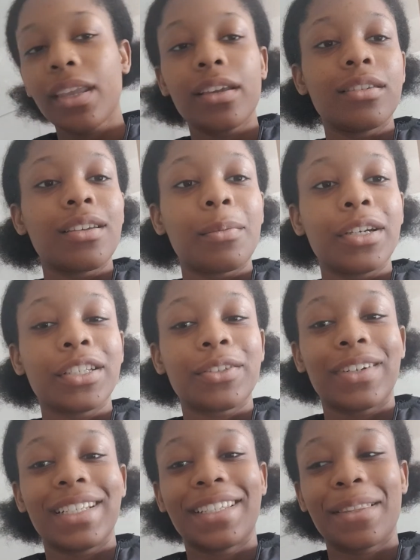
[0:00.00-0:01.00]
So I might just
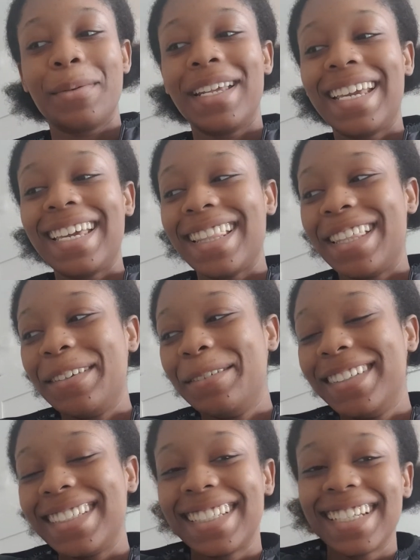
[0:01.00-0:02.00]
rinse them and eat them.
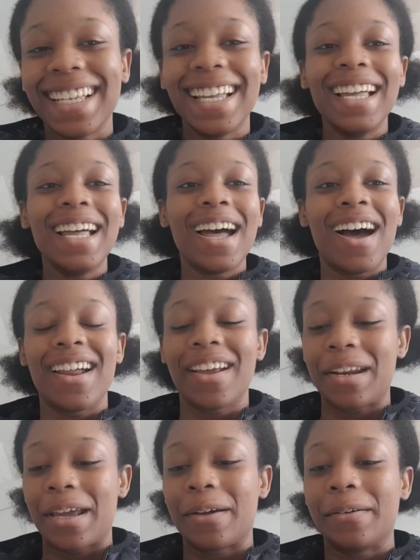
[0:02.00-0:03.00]
I
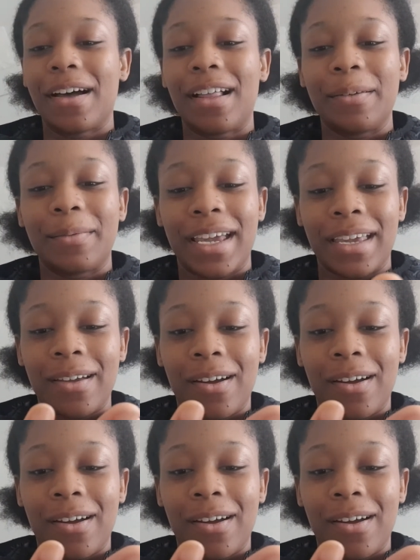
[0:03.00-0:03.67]
don't know, I'll update you.